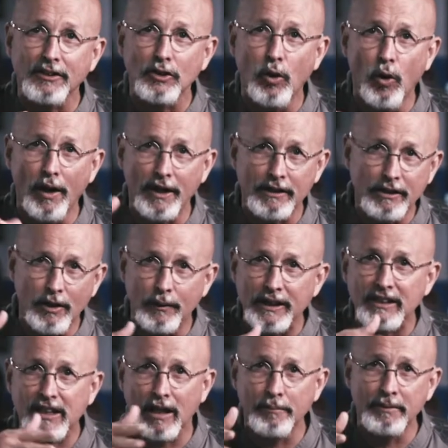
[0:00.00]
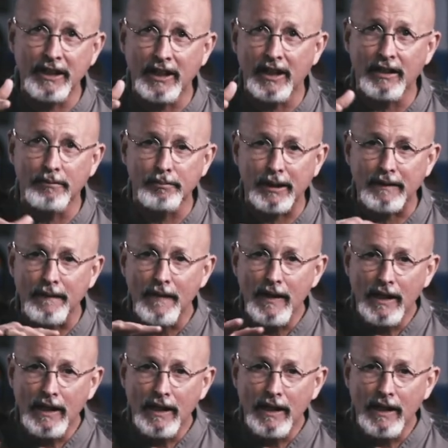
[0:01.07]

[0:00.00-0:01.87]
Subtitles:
the door. You know, he'd come in, but